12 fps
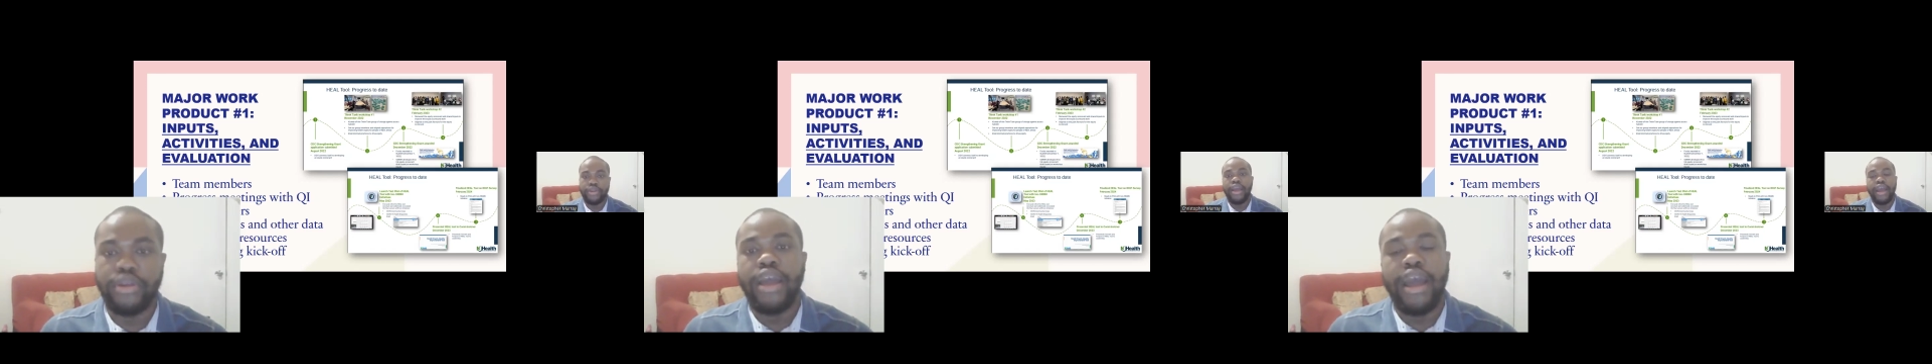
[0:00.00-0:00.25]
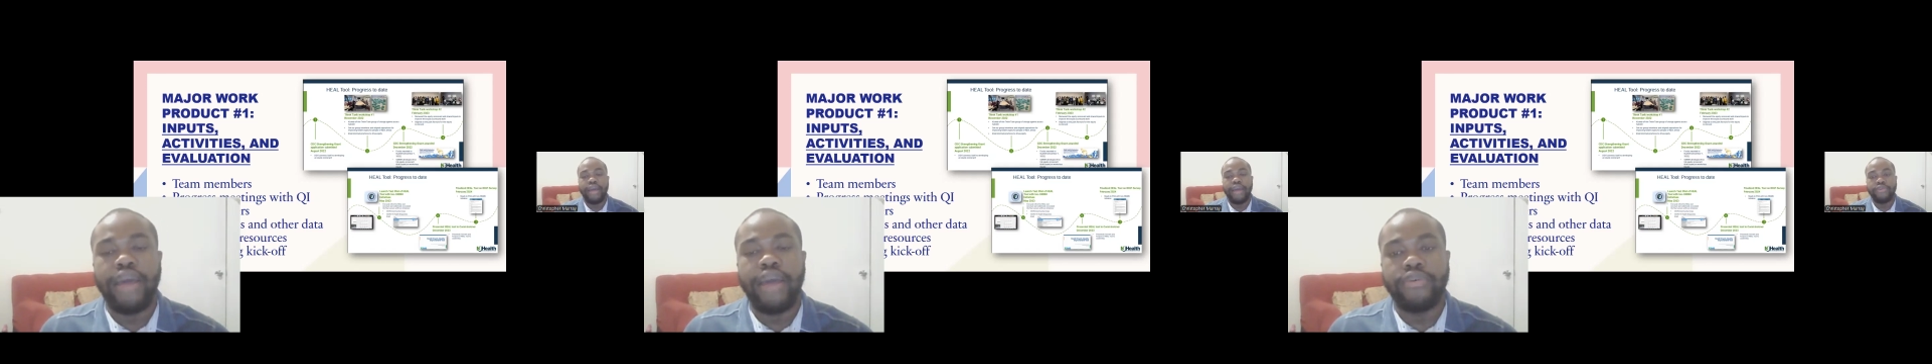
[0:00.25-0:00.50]

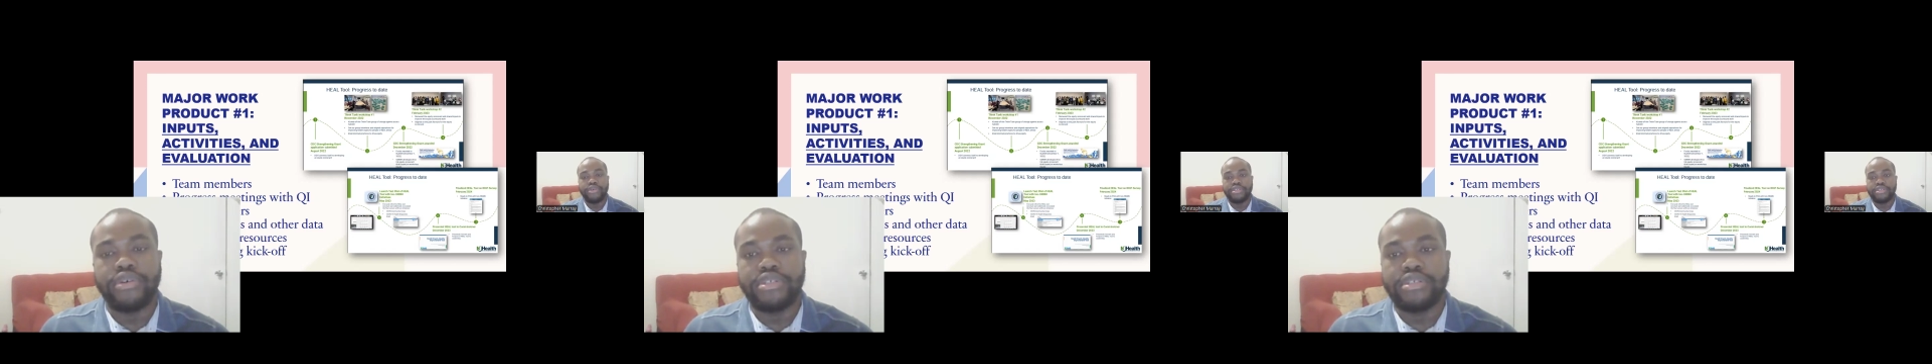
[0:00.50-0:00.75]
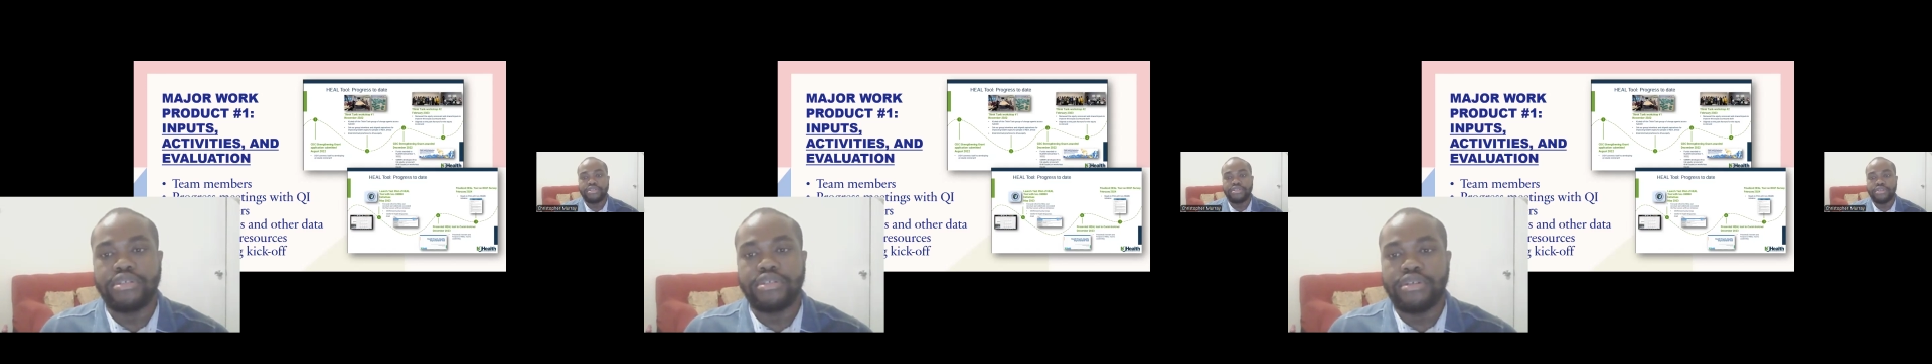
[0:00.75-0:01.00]
I
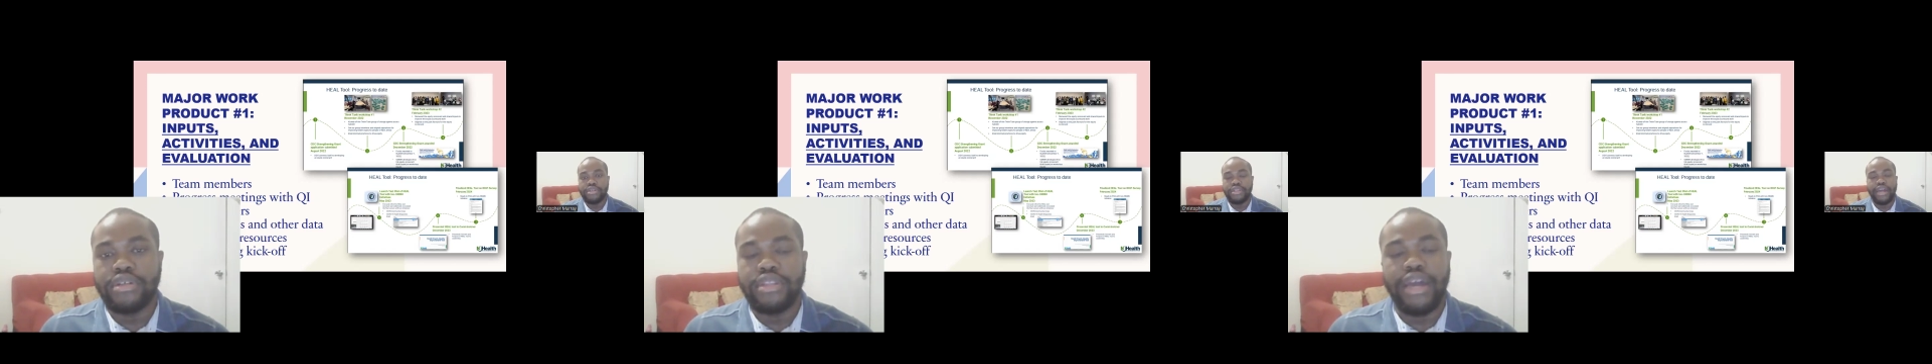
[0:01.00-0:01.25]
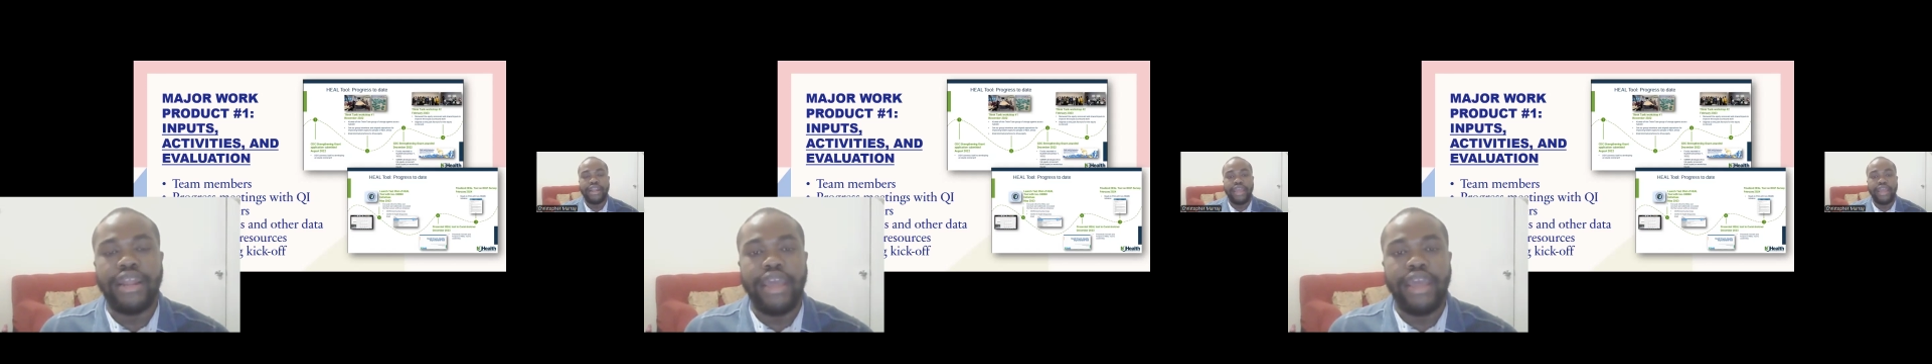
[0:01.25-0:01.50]
was
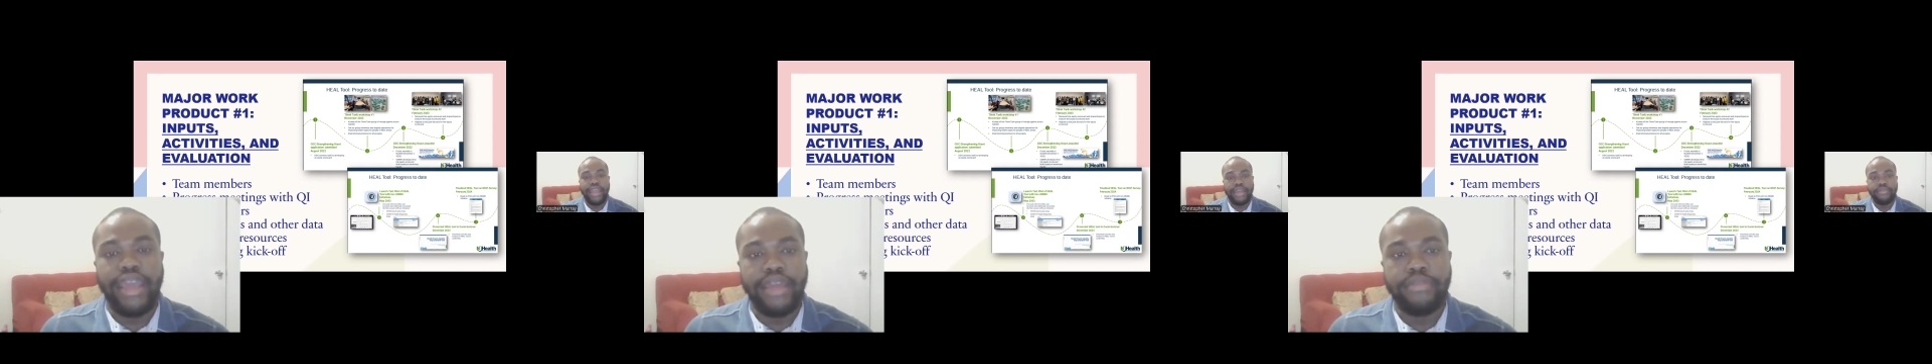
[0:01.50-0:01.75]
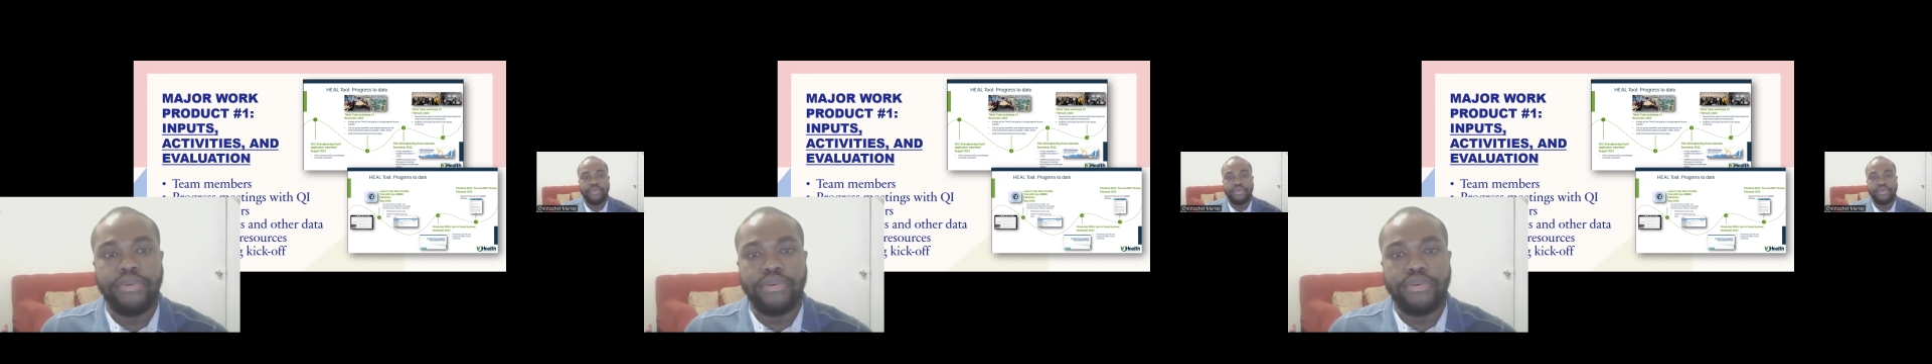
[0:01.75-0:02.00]
not
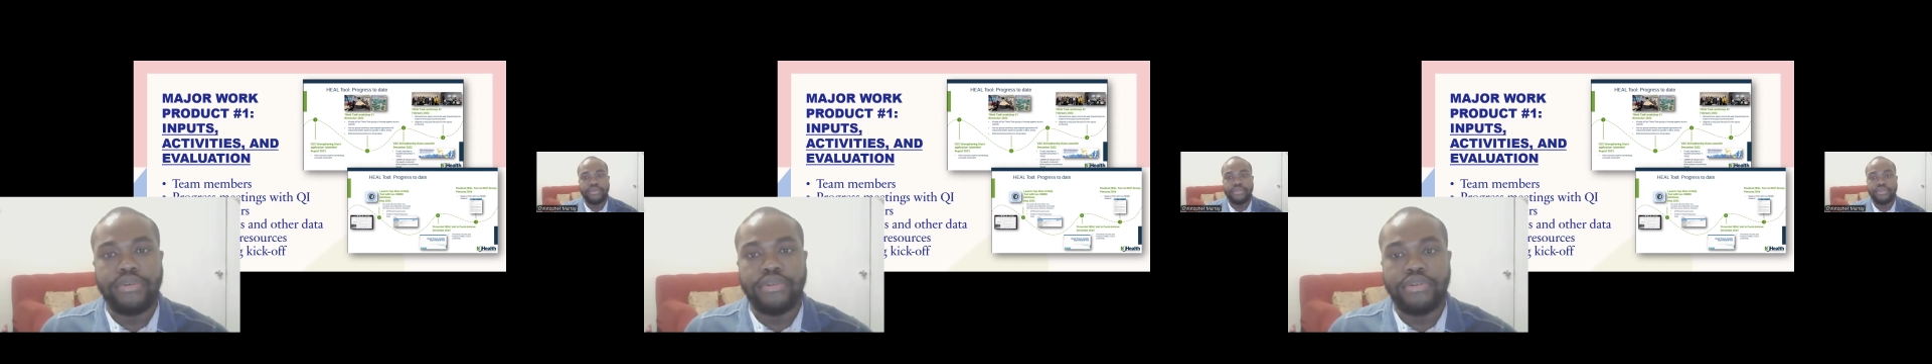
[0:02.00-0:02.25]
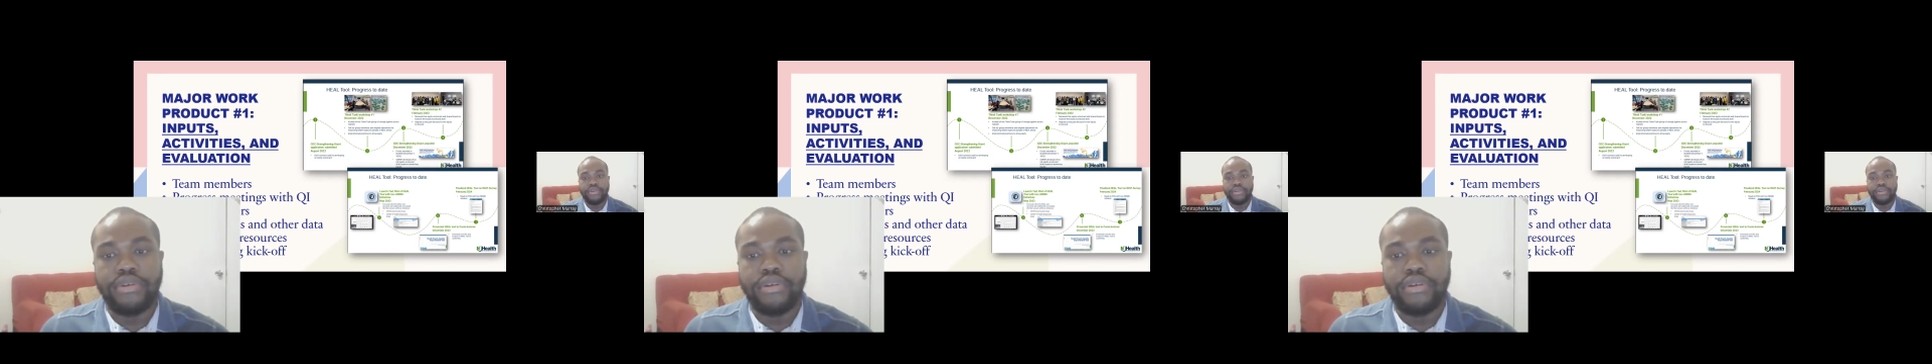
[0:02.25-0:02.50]

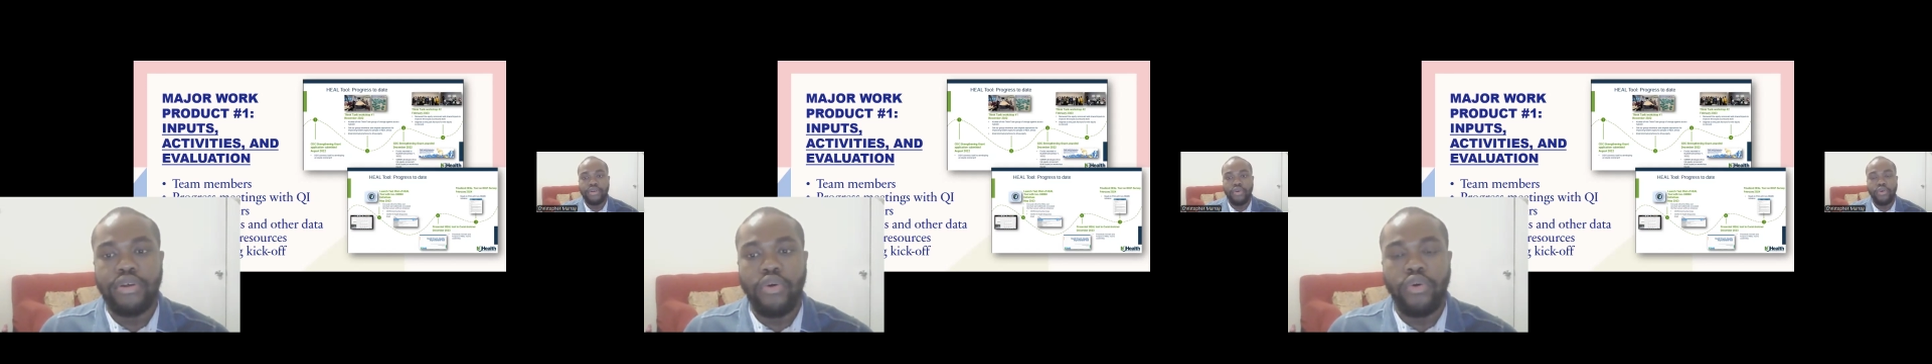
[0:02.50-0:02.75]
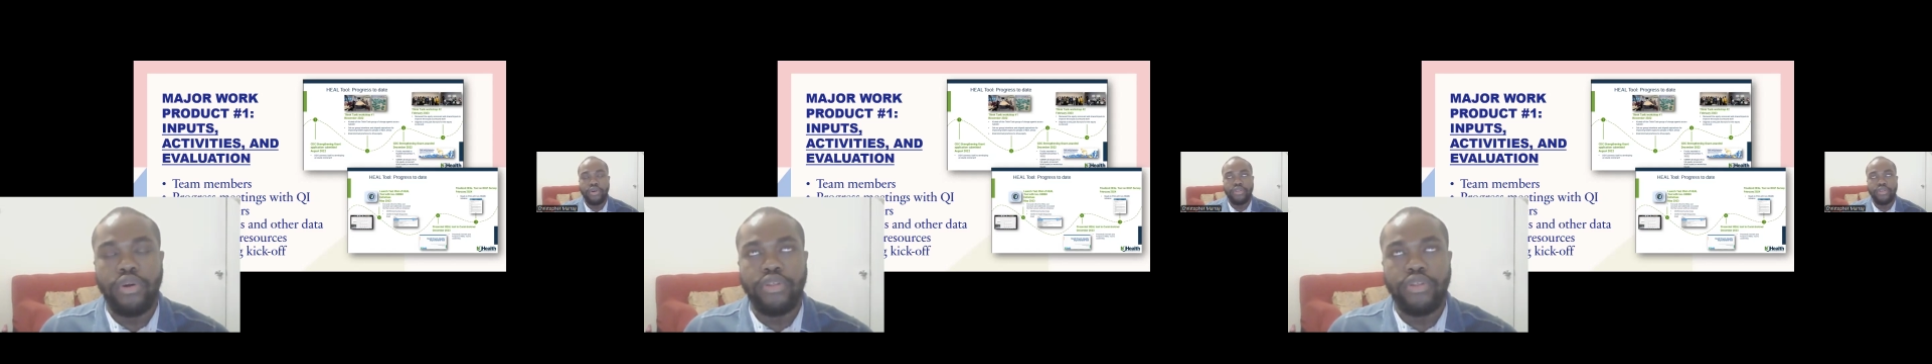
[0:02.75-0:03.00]
able,
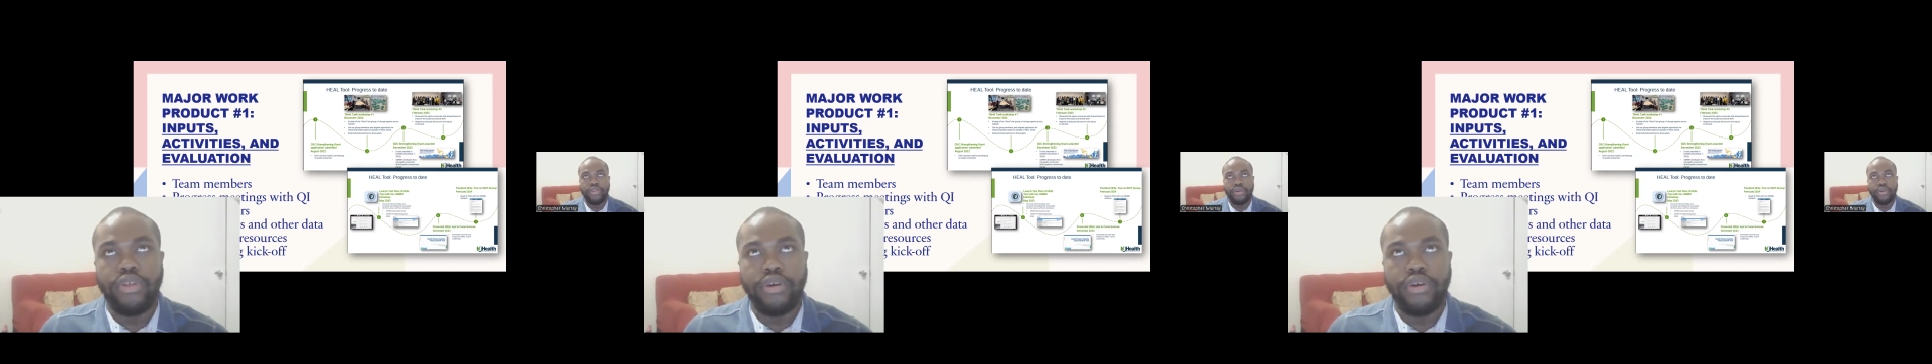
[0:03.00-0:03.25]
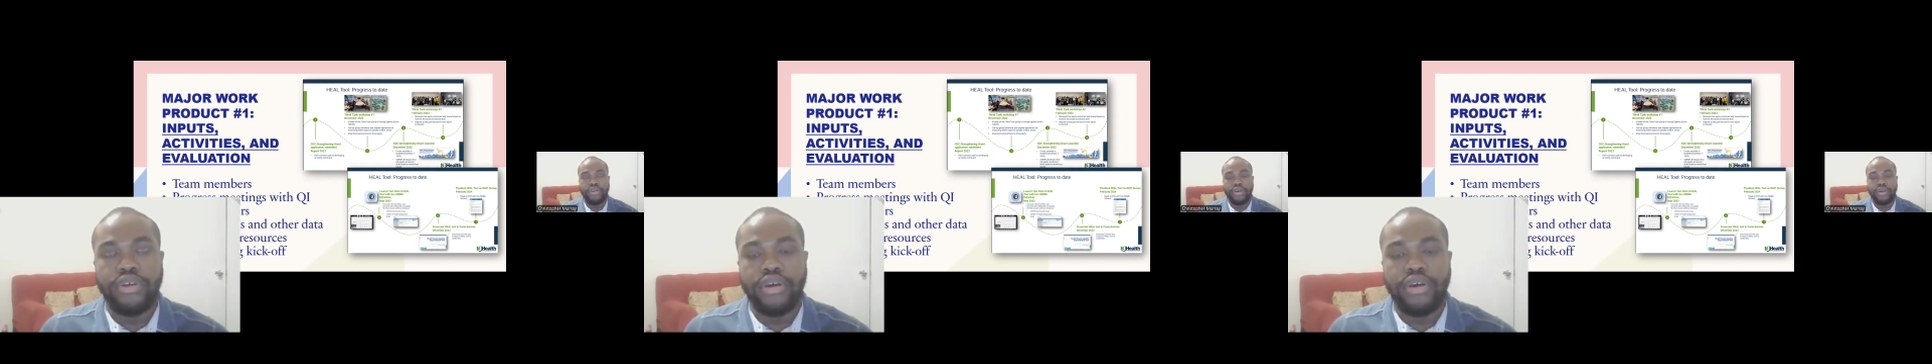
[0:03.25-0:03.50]
or
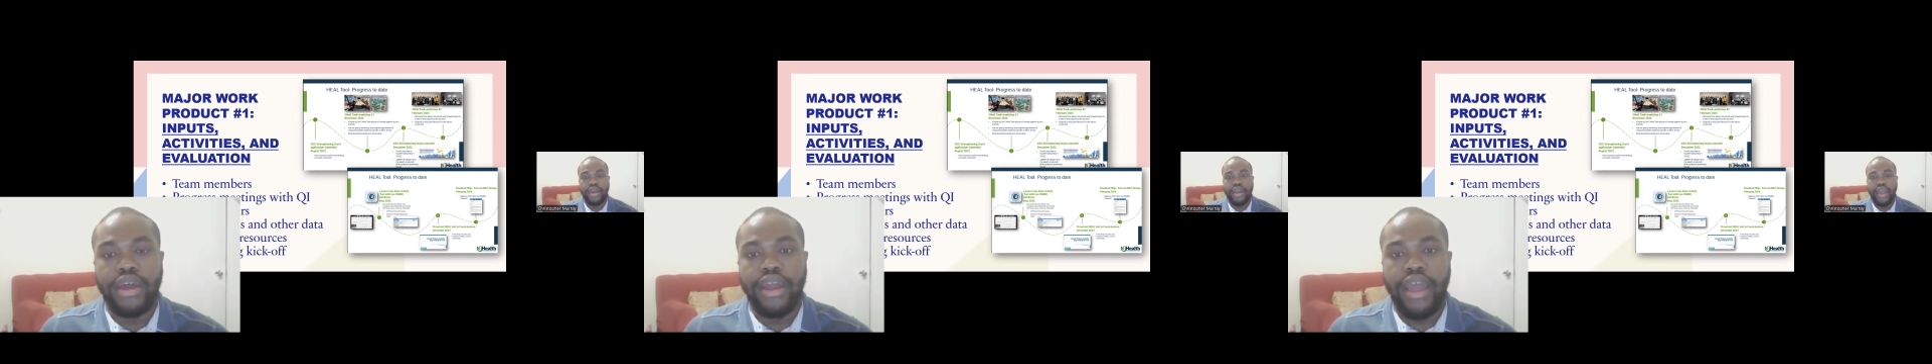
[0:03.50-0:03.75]
the